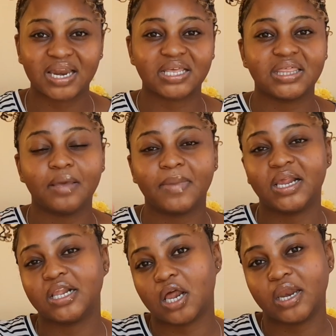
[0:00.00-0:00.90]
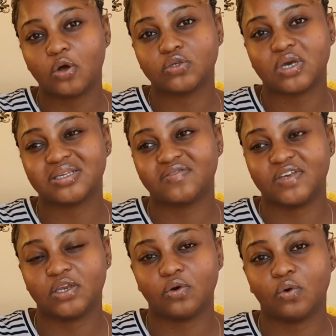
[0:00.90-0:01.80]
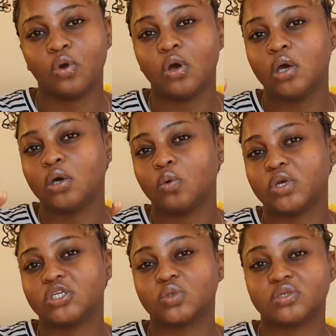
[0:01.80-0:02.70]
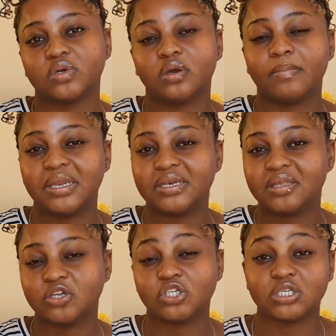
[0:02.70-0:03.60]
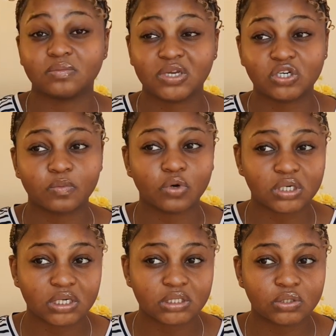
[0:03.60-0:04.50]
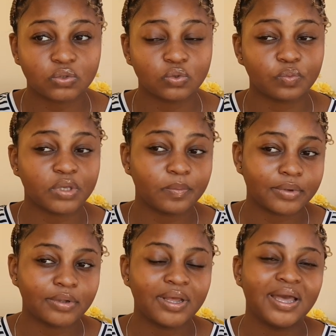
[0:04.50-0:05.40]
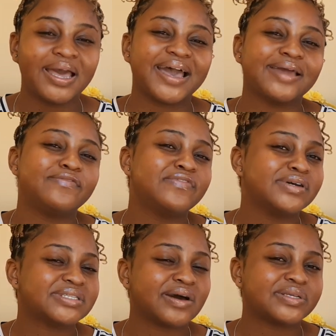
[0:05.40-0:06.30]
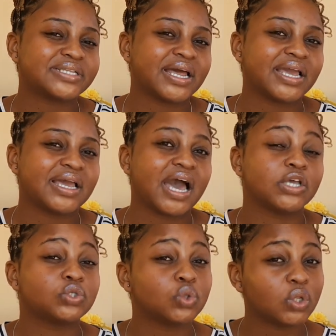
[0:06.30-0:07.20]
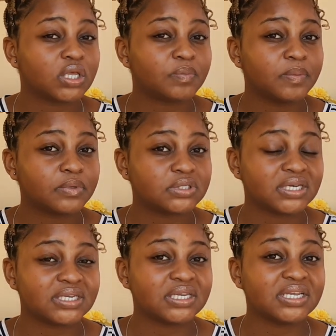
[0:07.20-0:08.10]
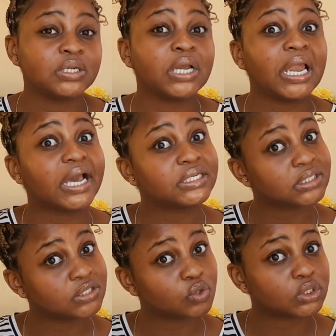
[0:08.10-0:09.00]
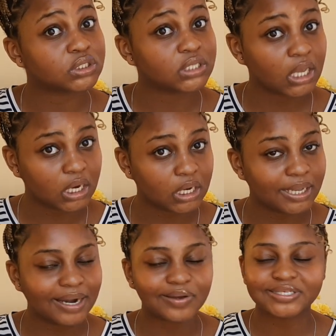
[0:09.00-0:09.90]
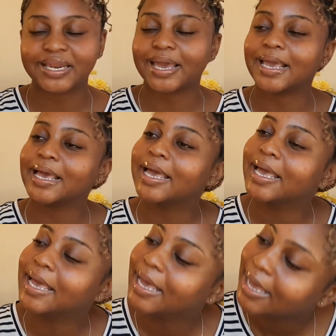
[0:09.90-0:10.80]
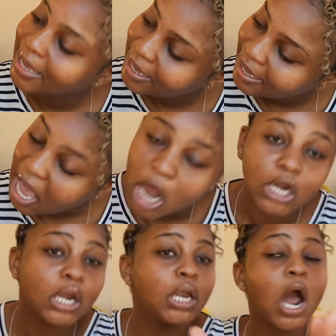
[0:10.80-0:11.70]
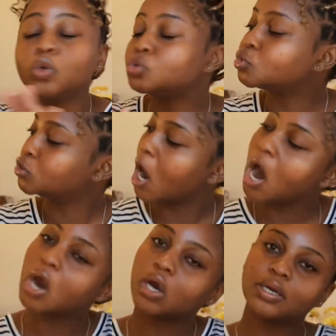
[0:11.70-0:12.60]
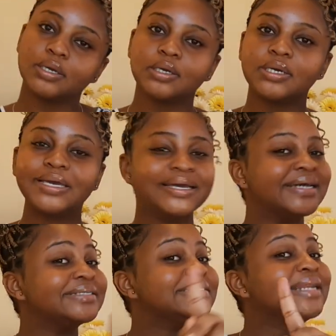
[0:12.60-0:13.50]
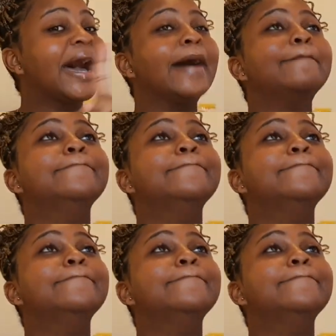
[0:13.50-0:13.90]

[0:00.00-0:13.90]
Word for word: and I think Michlale also has a video when she was recommending the Gentle Magic products to people. At first, I was like, I saw that people said it lightens your skin. Then I was like, no, sir, not